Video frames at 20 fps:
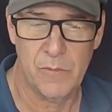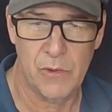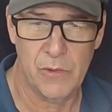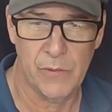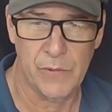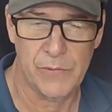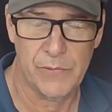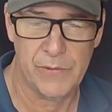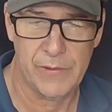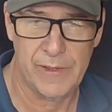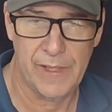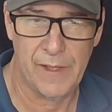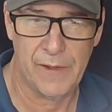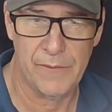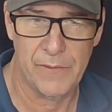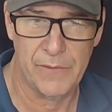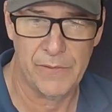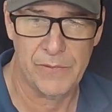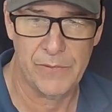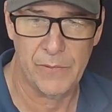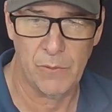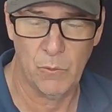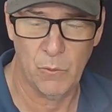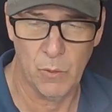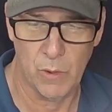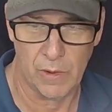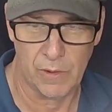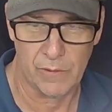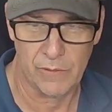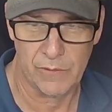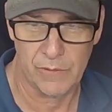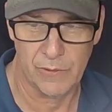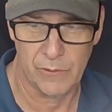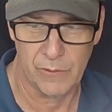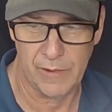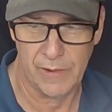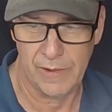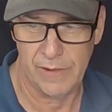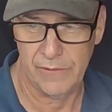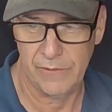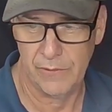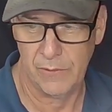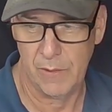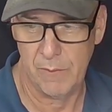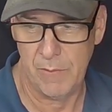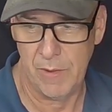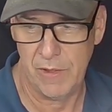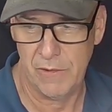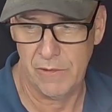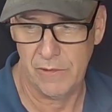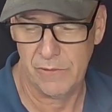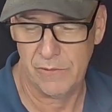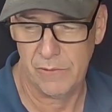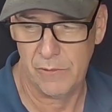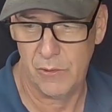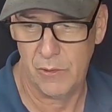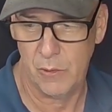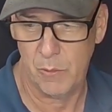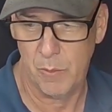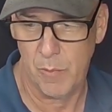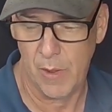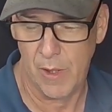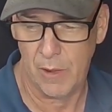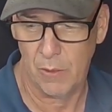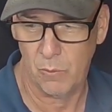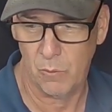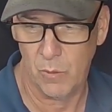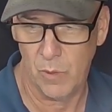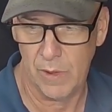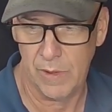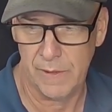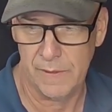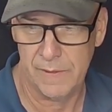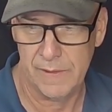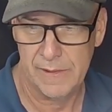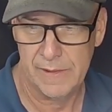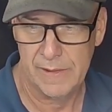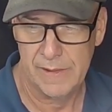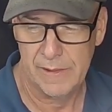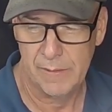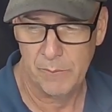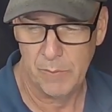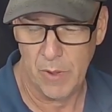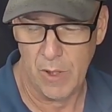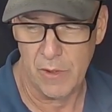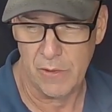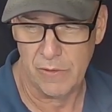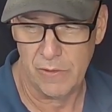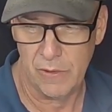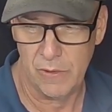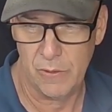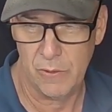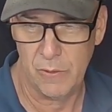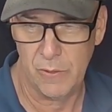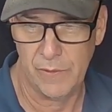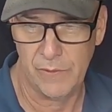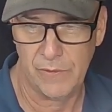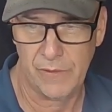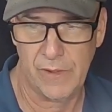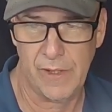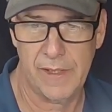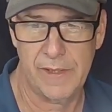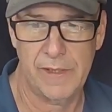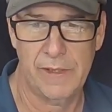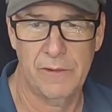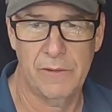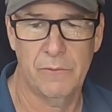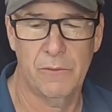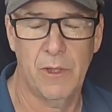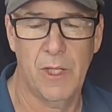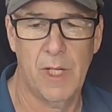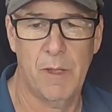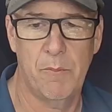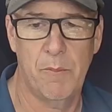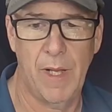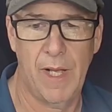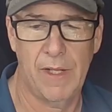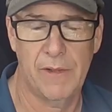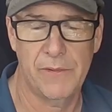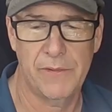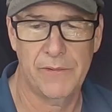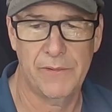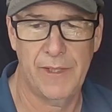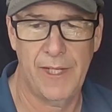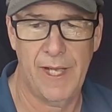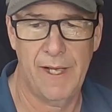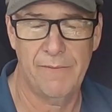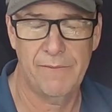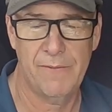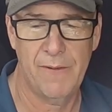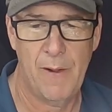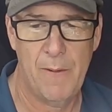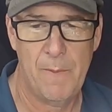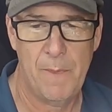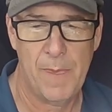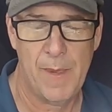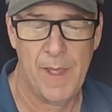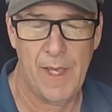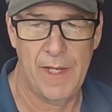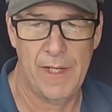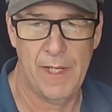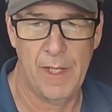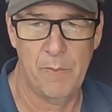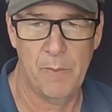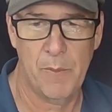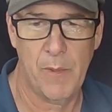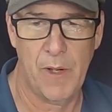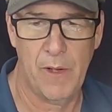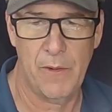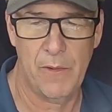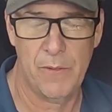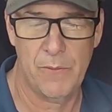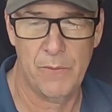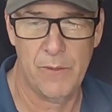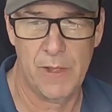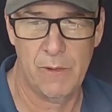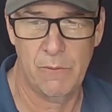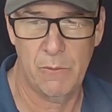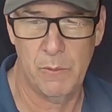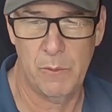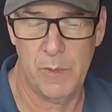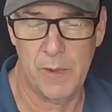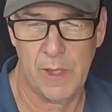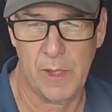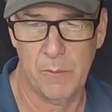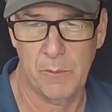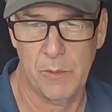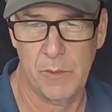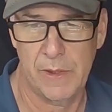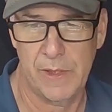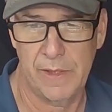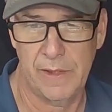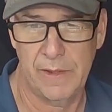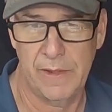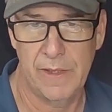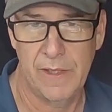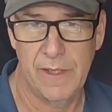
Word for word: you'll see how this works. Okay, so I may just do part one. Part two is cutting the raw balance staff. And then part three will be completing